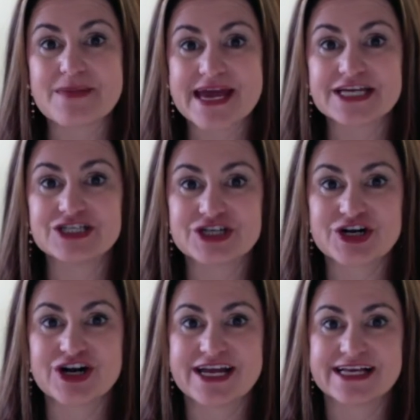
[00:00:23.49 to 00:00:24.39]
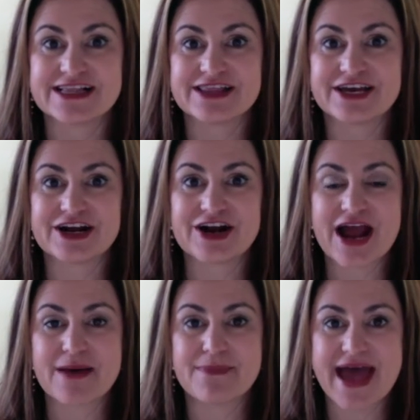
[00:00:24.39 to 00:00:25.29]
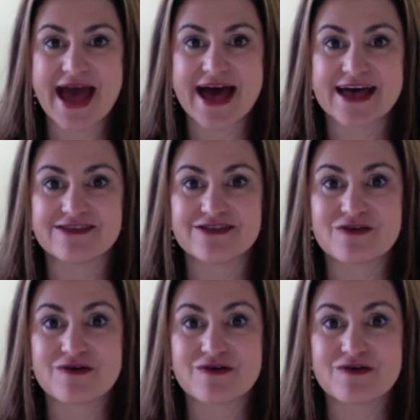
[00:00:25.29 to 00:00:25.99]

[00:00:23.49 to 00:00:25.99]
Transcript: make sure and clear a path